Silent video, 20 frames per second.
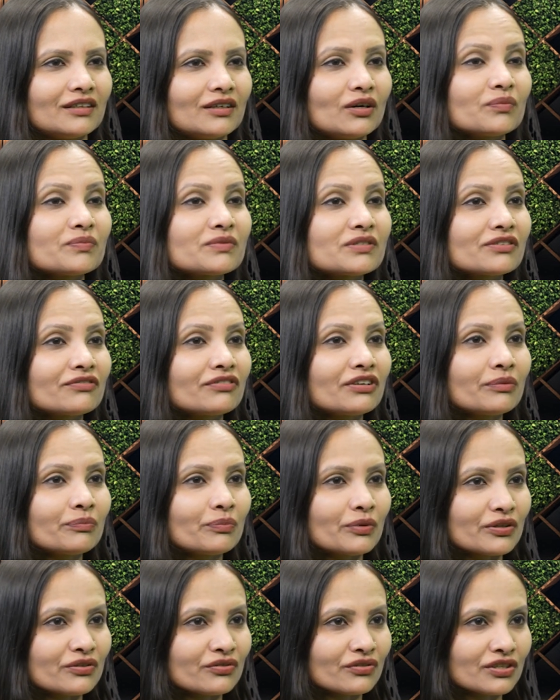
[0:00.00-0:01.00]
observing
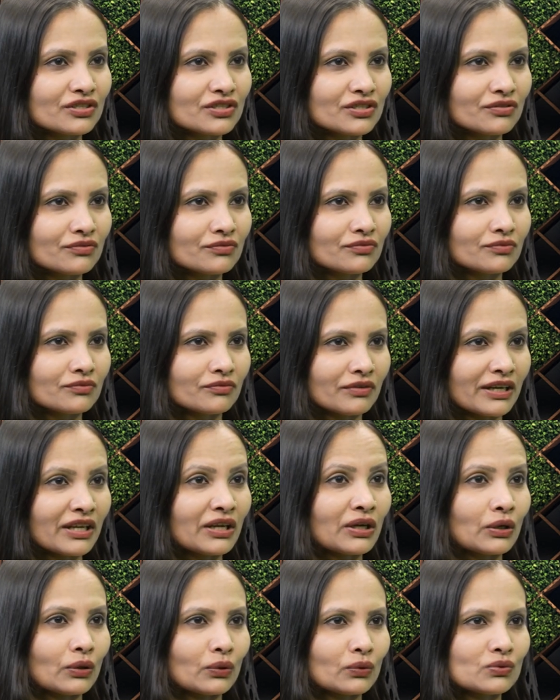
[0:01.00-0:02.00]
Patriji, mm-hmm, very
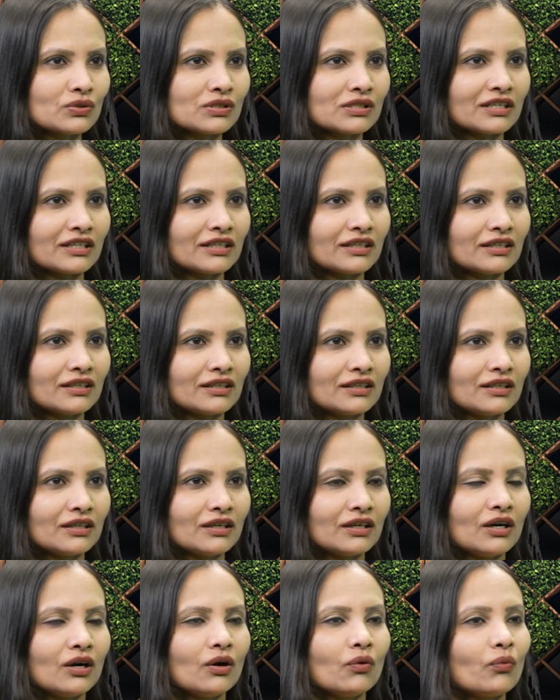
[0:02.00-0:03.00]
closely.
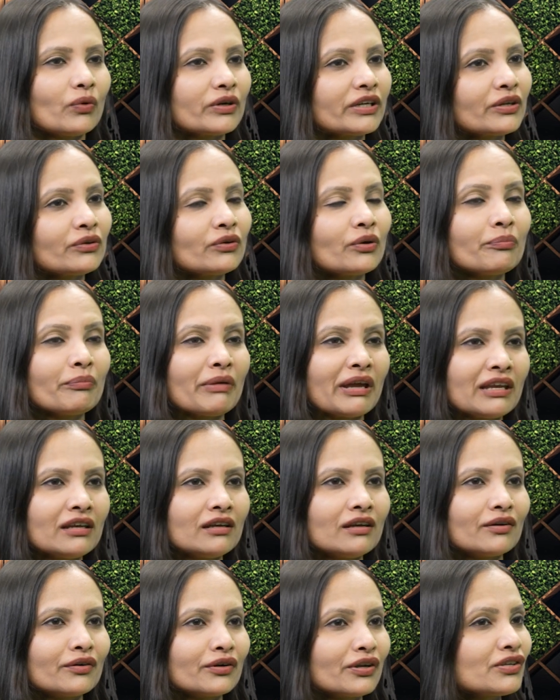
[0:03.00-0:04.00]
What are your main
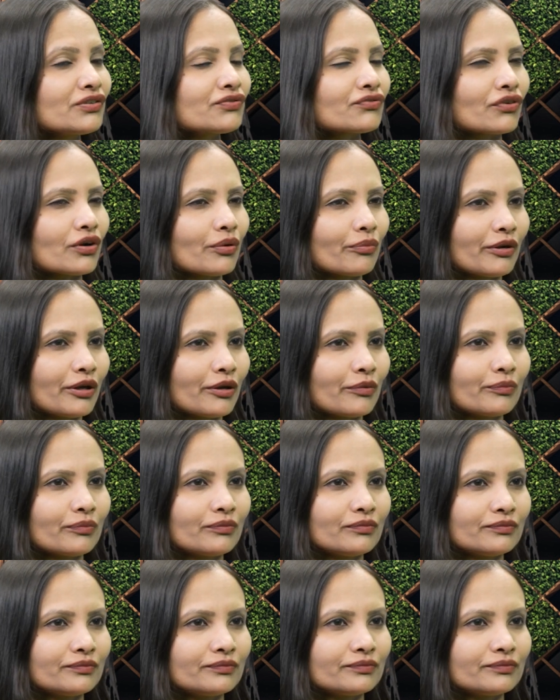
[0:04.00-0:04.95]
learnings from him?